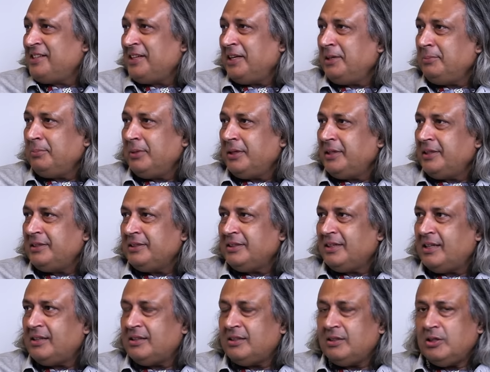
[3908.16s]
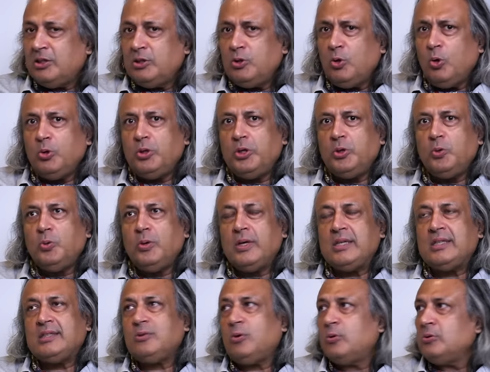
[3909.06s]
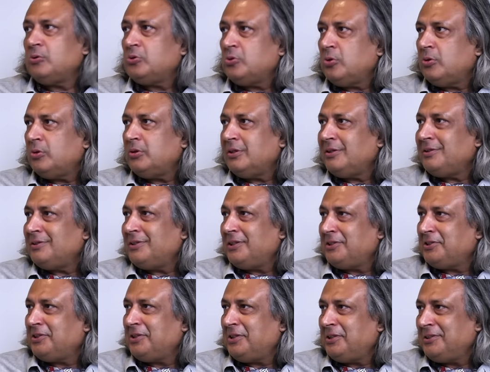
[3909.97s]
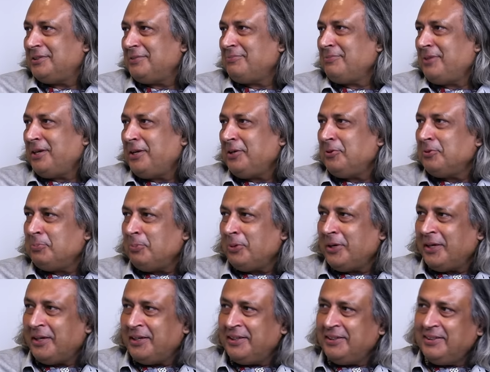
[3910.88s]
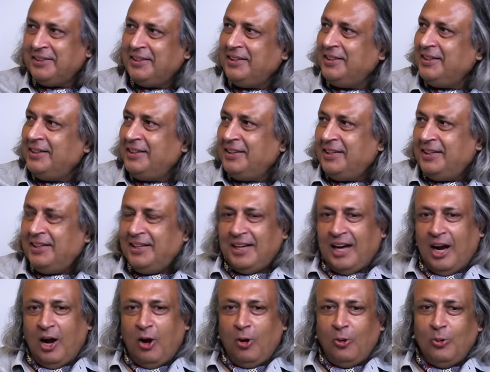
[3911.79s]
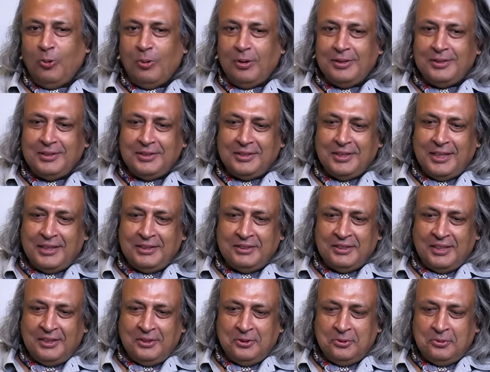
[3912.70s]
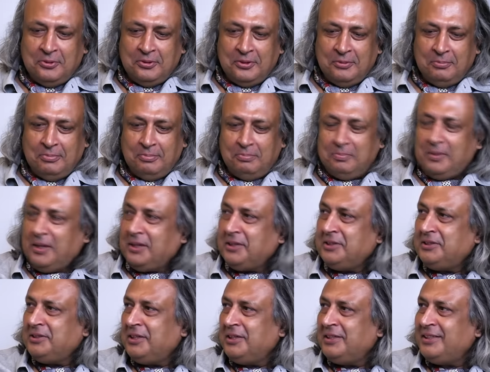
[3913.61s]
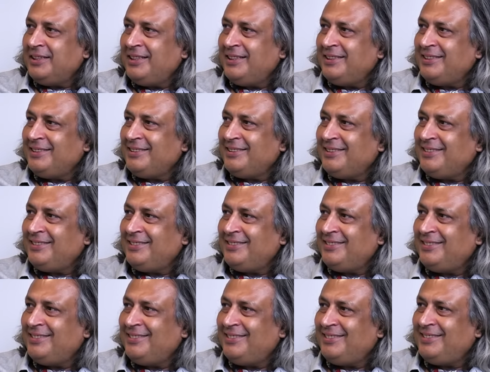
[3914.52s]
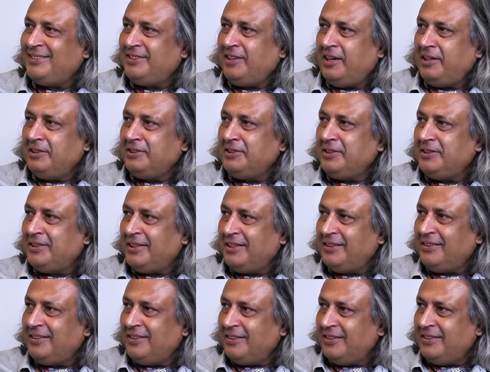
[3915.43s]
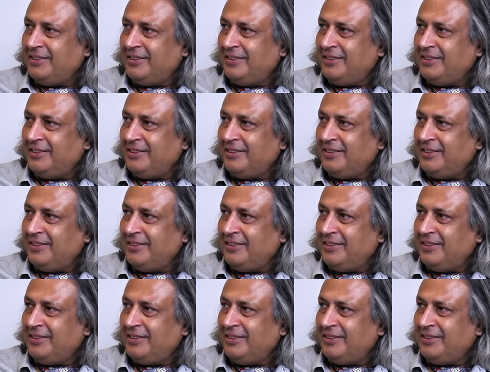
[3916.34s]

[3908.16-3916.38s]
them. Anybody's guess. Yeah? No, US also, that's another very good point. How, this I said to a Pakistani strategy thinker